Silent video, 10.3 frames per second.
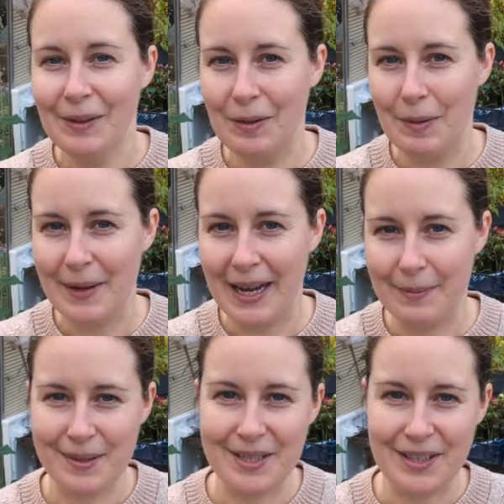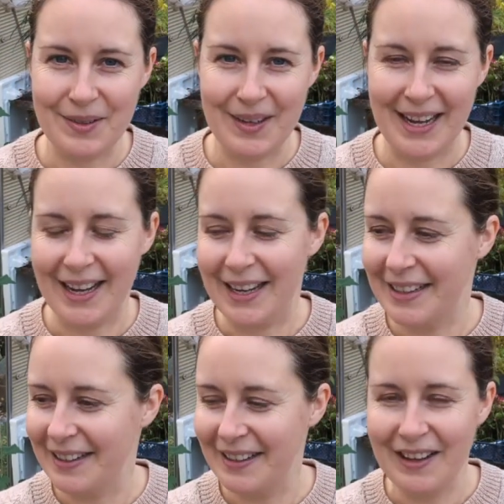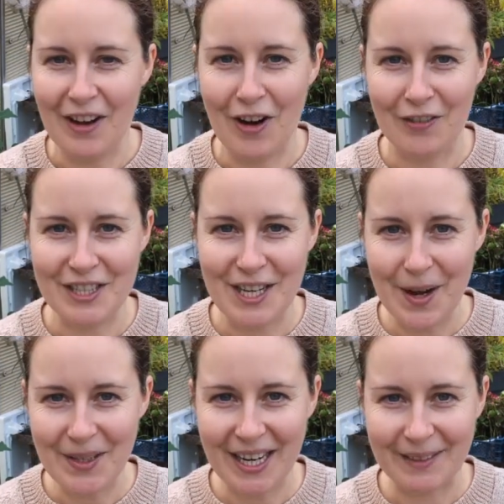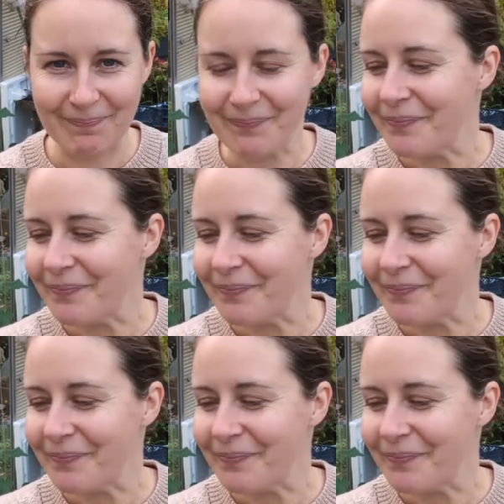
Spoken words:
we'll be able to harvest the ochre.